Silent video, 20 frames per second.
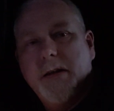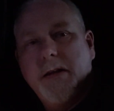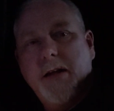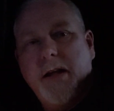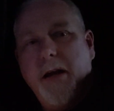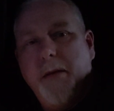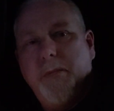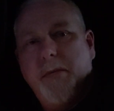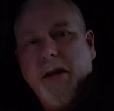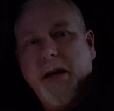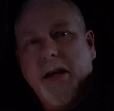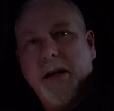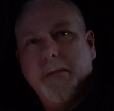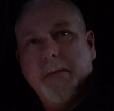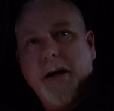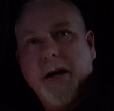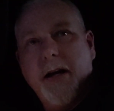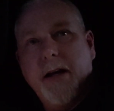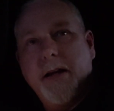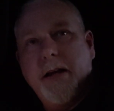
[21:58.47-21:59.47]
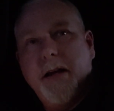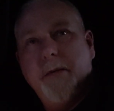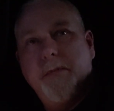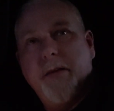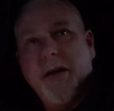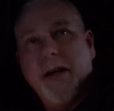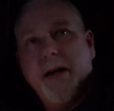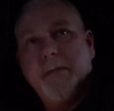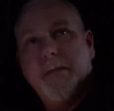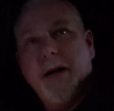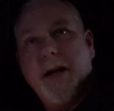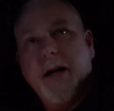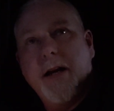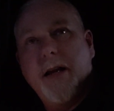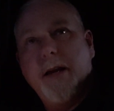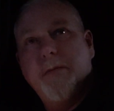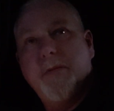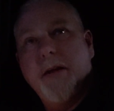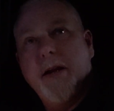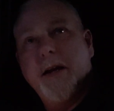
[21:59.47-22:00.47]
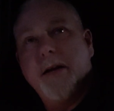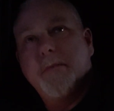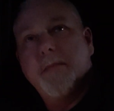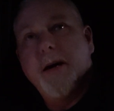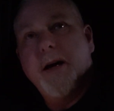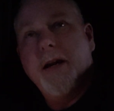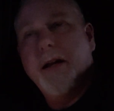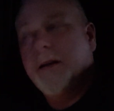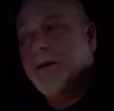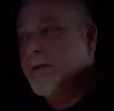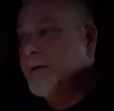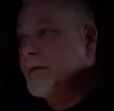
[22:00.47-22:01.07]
keep thinking about it. Keep thinking about it. Keep thinking about it.